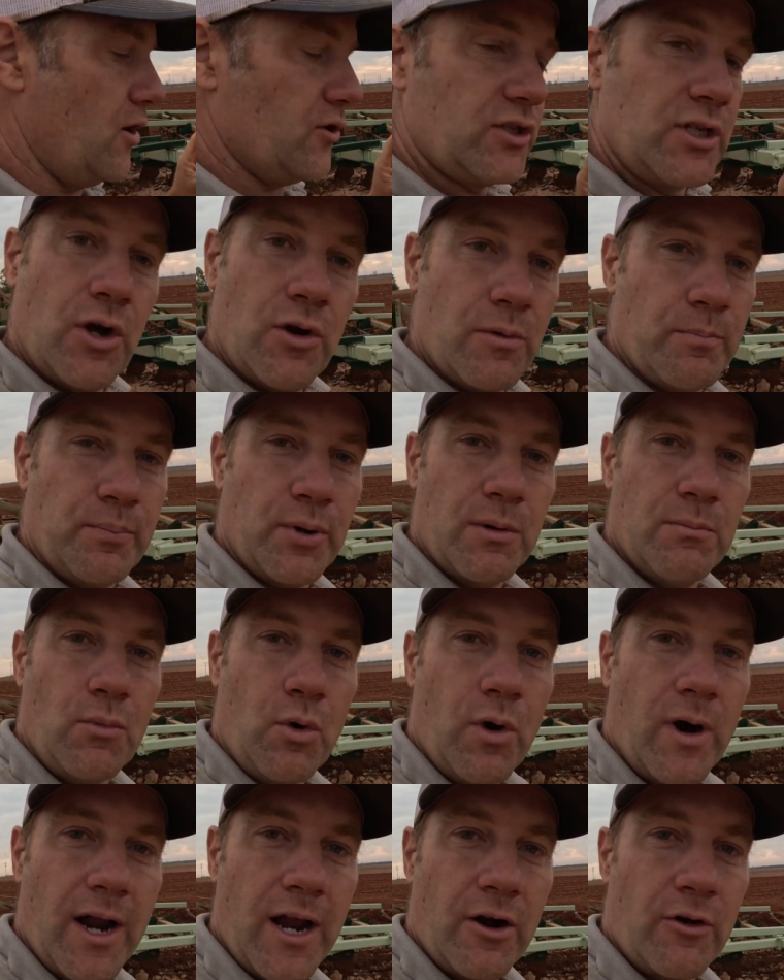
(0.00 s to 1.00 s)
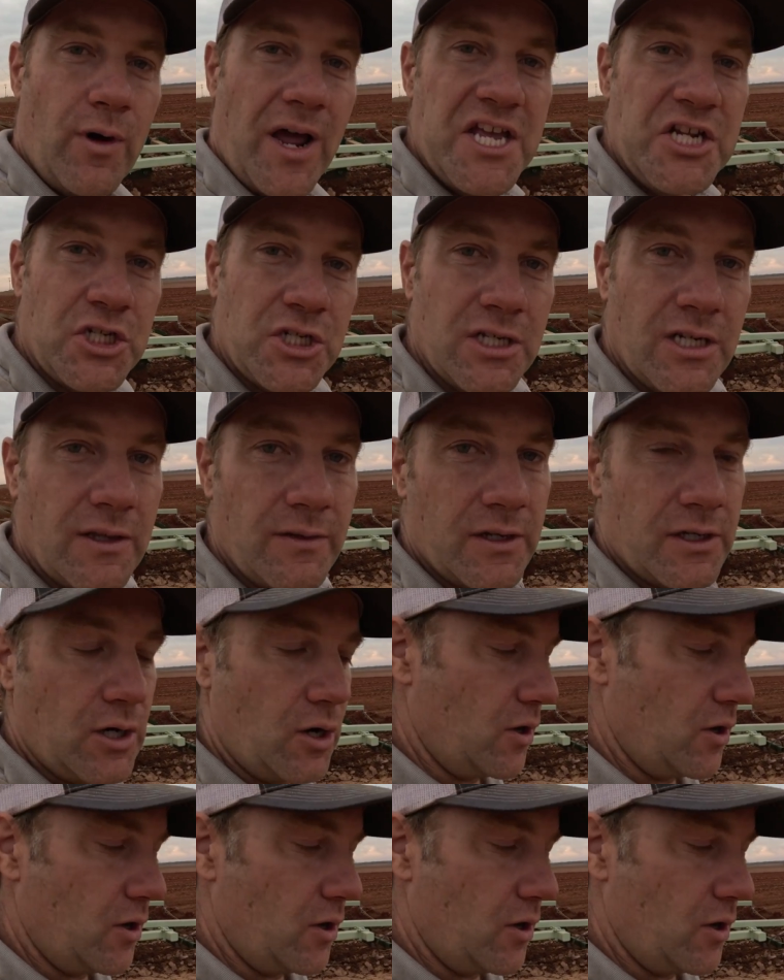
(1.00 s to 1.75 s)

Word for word: also to put more aeration in the